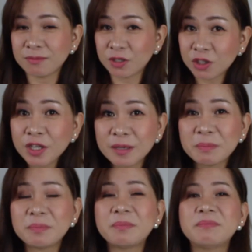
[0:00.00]

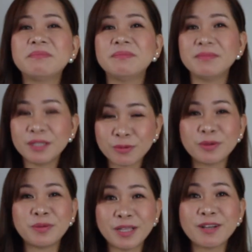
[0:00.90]
cheap. it
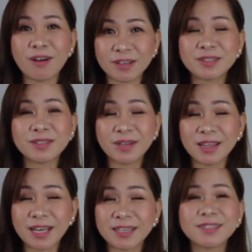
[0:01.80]
will really cost you a
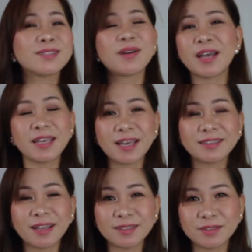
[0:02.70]
lot. So
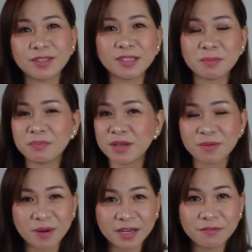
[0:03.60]
I tell you, just
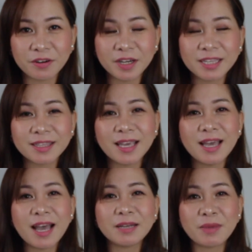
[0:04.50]
be ready for it
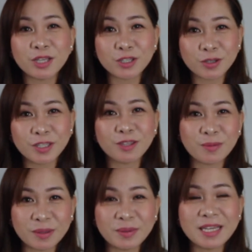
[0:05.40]
and make sure that
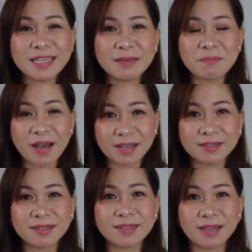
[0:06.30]
you will really
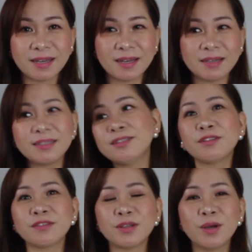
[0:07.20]
pass the
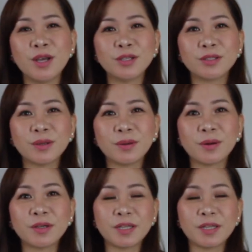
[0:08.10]
interview, so, or the